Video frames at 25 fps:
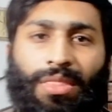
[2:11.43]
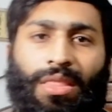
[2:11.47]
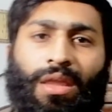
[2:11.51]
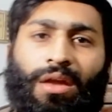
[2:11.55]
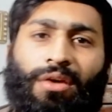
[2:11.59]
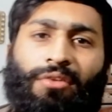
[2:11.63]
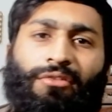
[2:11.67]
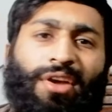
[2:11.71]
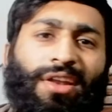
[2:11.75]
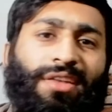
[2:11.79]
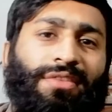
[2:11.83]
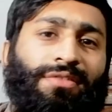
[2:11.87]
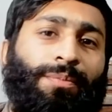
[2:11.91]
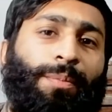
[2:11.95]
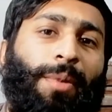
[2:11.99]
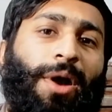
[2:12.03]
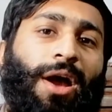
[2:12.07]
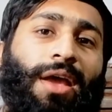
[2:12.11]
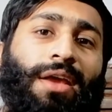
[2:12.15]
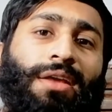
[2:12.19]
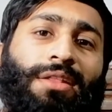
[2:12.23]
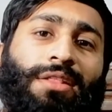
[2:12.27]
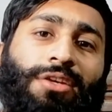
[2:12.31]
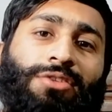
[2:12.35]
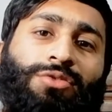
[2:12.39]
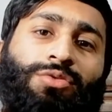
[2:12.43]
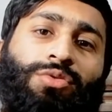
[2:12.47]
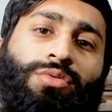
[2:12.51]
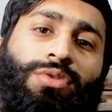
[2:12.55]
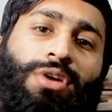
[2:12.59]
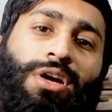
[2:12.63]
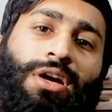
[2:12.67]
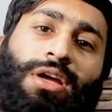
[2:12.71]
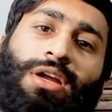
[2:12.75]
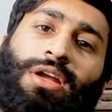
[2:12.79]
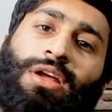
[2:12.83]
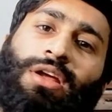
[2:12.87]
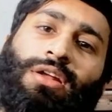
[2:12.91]
when spike the
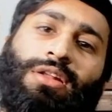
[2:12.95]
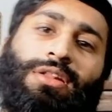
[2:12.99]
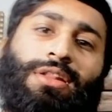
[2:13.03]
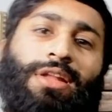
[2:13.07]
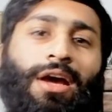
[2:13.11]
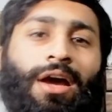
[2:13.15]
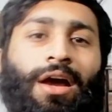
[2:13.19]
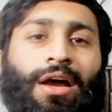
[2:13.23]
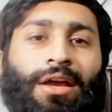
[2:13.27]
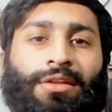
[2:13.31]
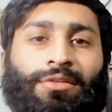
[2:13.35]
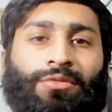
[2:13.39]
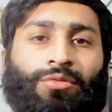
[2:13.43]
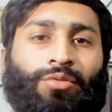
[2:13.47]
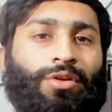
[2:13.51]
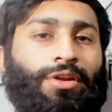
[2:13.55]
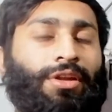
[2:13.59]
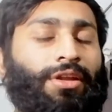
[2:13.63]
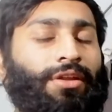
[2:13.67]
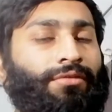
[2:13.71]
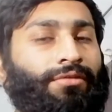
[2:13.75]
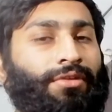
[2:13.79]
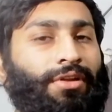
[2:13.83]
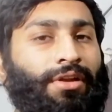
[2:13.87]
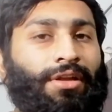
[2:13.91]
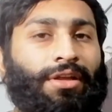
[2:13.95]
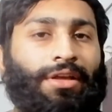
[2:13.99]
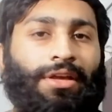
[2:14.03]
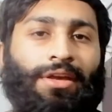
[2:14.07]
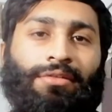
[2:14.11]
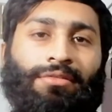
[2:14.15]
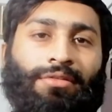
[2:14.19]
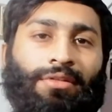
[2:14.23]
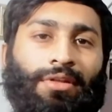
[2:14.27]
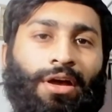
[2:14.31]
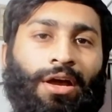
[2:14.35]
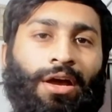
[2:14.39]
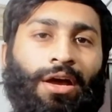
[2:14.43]
sugar, the insulin will
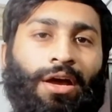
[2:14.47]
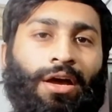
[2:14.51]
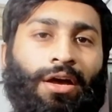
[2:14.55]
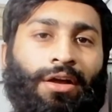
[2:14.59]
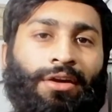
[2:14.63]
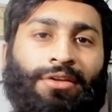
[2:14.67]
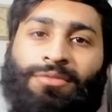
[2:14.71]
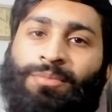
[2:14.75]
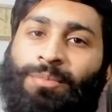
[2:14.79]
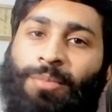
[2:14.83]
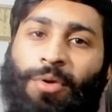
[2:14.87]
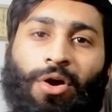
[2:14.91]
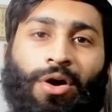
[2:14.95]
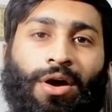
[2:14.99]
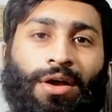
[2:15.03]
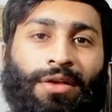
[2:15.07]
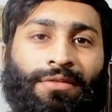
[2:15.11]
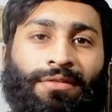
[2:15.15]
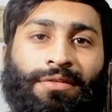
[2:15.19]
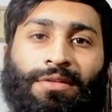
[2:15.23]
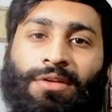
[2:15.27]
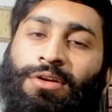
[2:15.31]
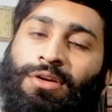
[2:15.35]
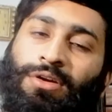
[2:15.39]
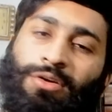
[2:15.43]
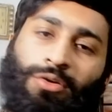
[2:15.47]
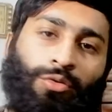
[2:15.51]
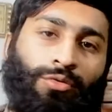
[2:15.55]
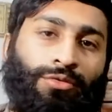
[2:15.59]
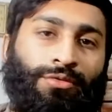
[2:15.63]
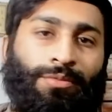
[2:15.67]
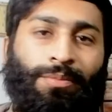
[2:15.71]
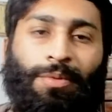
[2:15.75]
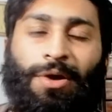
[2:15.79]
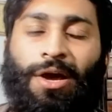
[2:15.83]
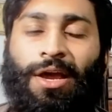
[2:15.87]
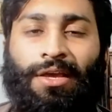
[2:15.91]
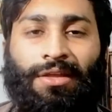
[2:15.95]
give response to
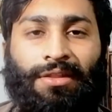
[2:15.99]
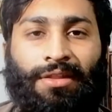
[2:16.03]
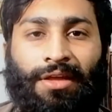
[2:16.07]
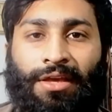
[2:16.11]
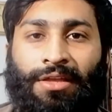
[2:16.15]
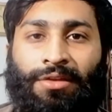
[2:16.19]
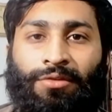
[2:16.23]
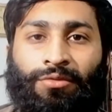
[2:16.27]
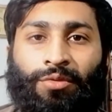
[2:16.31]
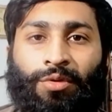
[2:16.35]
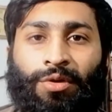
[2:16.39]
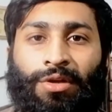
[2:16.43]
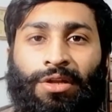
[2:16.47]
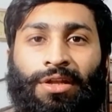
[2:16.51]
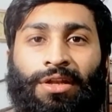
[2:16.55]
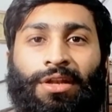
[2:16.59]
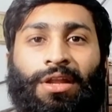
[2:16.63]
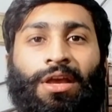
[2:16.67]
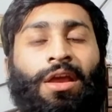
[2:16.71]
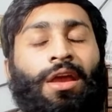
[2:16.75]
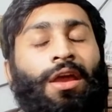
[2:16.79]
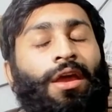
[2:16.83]
spike the insulin.